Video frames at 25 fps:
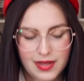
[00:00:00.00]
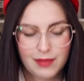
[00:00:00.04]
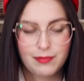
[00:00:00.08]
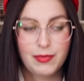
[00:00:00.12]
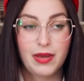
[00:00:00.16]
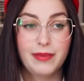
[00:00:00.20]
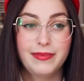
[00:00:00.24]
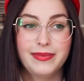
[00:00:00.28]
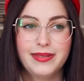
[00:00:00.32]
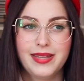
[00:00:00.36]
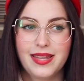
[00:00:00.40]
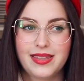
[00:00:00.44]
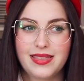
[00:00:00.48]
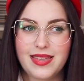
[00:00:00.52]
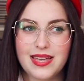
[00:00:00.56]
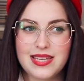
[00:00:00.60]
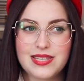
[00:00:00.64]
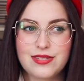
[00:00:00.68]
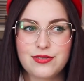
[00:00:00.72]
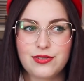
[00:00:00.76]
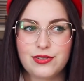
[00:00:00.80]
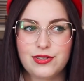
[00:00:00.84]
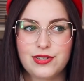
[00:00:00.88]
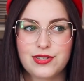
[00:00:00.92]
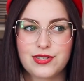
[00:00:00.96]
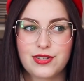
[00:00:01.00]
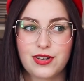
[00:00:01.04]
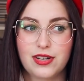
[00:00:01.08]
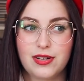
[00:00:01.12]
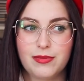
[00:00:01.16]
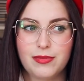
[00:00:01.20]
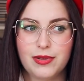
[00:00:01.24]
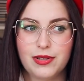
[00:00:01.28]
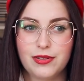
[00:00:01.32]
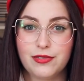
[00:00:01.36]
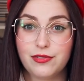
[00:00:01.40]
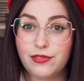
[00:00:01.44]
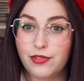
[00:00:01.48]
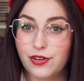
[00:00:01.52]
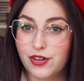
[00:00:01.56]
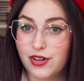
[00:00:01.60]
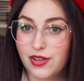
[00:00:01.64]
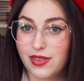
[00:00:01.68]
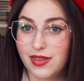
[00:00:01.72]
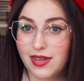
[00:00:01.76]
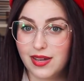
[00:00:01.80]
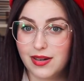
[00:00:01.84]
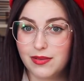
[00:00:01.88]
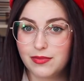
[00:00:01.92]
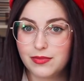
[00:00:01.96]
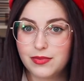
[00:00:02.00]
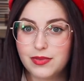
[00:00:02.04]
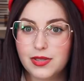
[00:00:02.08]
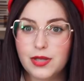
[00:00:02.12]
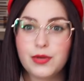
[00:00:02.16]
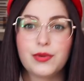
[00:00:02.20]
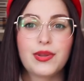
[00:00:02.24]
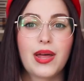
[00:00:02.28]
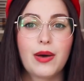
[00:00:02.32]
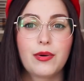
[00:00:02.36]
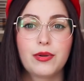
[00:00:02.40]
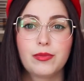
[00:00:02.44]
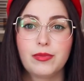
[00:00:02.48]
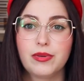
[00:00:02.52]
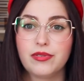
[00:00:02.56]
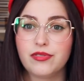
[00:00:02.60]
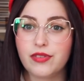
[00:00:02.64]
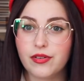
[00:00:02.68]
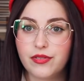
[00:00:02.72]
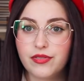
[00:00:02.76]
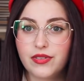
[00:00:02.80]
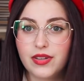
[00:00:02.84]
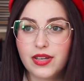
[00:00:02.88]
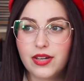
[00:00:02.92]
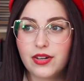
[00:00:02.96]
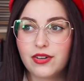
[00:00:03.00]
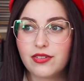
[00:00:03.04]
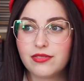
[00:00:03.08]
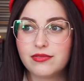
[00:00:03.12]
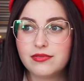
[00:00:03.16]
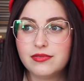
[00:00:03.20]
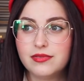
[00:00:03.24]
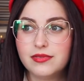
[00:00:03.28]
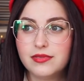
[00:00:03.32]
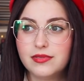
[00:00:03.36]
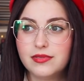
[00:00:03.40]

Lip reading: Maybe the Thestral is gonna be in fourth year. No, that would be fifth year.